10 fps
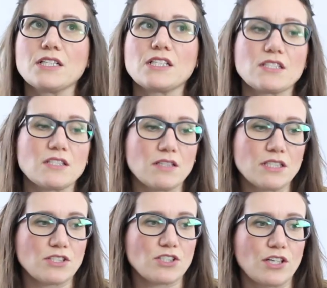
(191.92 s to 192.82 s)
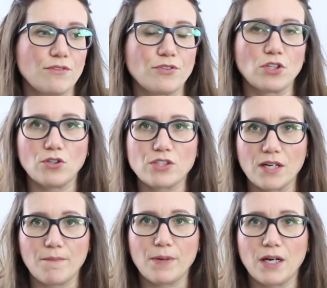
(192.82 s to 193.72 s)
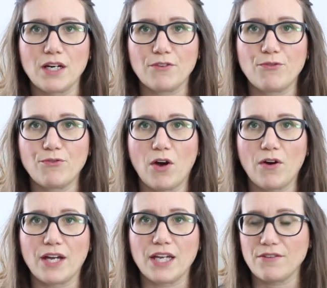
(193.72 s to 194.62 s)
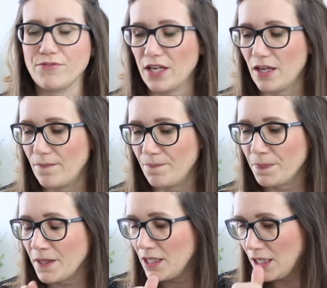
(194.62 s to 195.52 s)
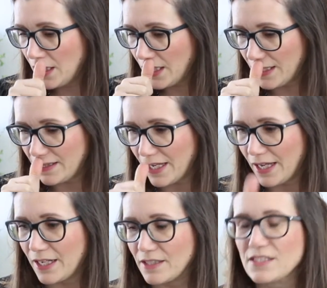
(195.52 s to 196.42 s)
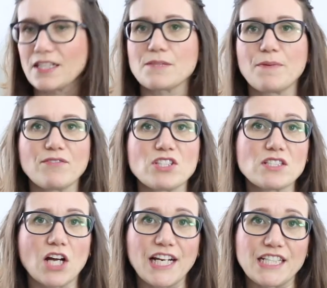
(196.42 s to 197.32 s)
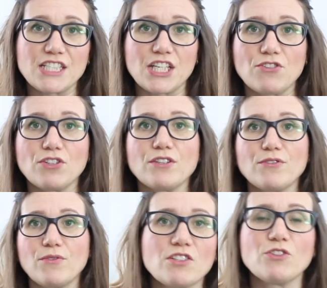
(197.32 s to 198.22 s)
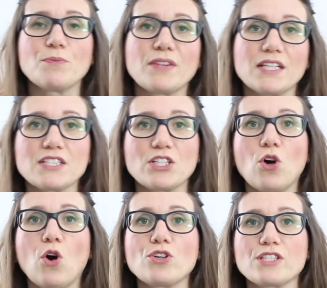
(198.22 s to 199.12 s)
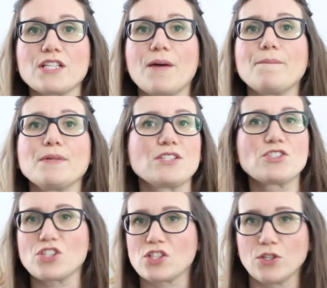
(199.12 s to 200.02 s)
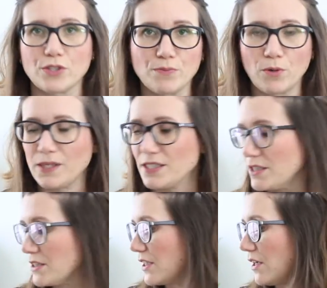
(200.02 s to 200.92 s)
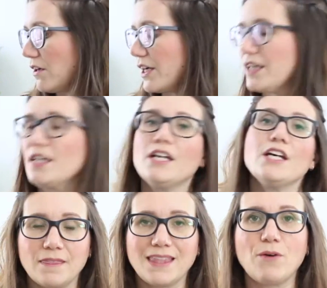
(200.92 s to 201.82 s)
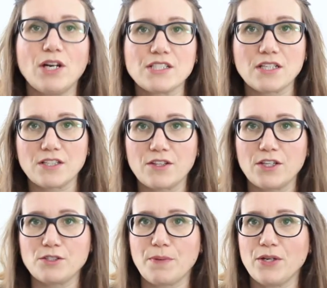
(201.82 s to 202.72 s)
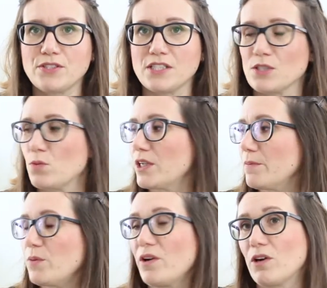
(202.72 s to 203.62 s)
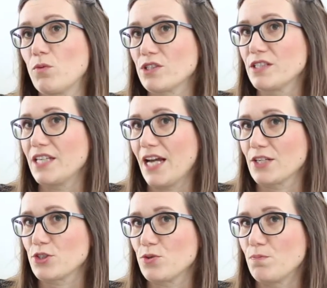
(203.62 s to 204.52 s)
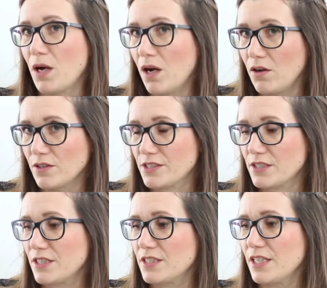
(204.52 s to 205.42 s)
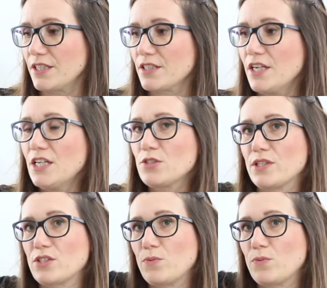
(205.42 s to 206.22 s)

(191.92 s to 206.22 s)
I decided to go for an odd number, 5, in the end. That's a bit of a styling secret. Group things in odd numbers just looks more pleasing to the eye. Now, I decided that those Post-its were going to be where I wanted the actual plant to sit, so I had